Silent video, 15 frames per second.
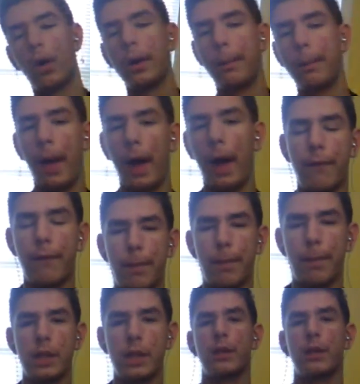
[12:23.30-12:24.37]
back for
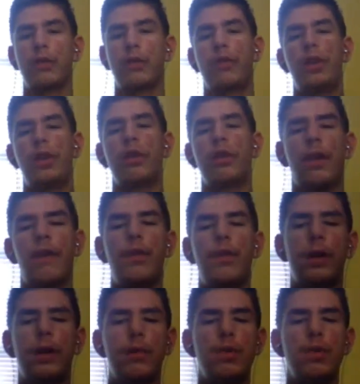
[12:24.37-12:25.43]
Pittsburgh Steelers. And I feel like he would
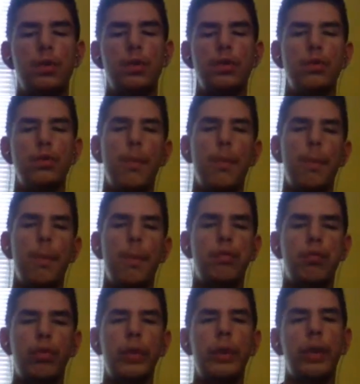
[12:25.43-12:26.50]
do pretty
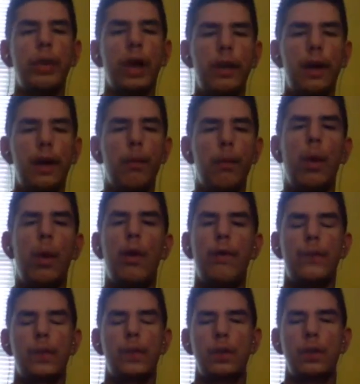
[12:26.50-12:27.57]
goddamn well for the
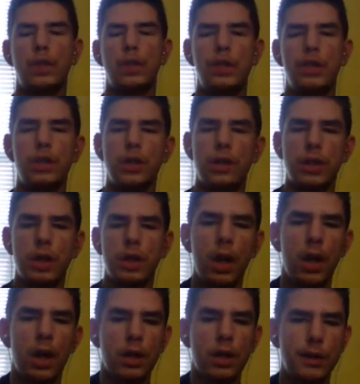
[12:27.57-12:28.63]
Steelers
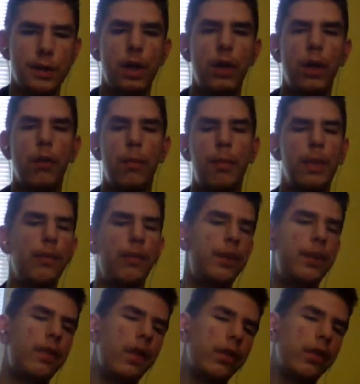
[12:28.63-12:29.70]
still. But if he does
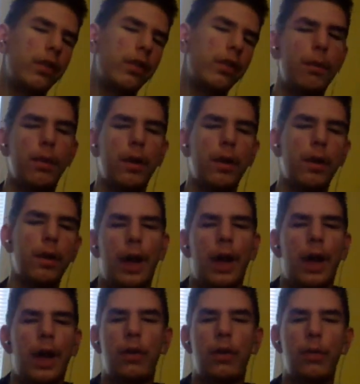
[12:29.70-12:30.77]
go anywhere else, I don't know
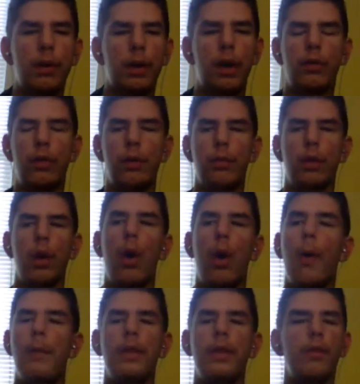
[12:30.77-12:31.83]
where else he would go. I mean, there's
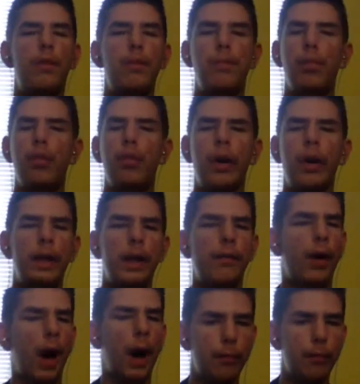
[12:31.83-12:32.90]
plenty enough
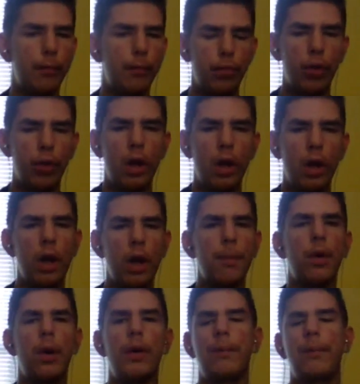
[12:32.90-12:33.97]
options. But
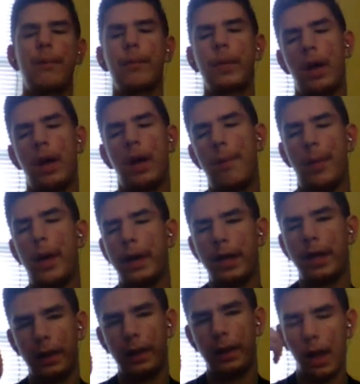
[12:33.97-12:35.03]
I'm begging
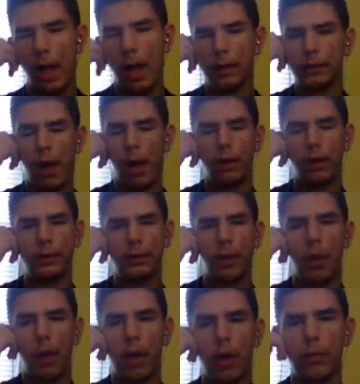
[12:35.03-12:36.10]
that sorry.